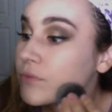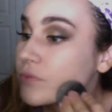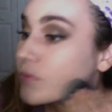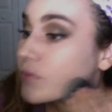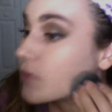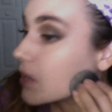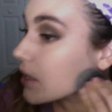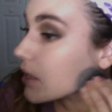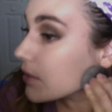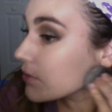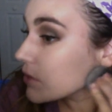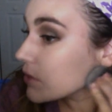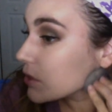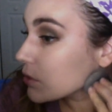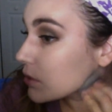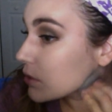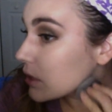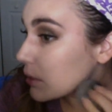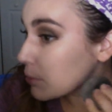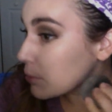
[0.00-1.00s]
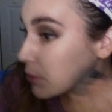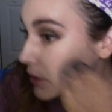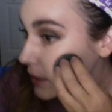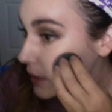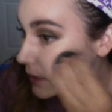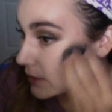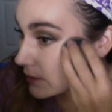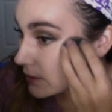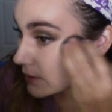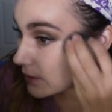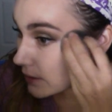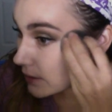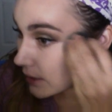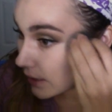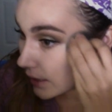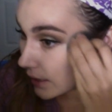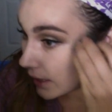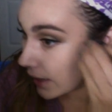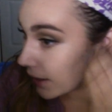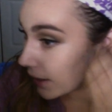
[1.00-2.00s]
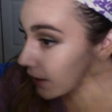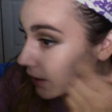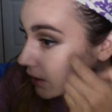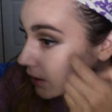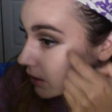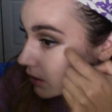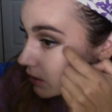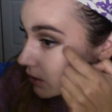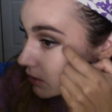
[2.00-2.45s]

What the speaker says: I have no complaints there.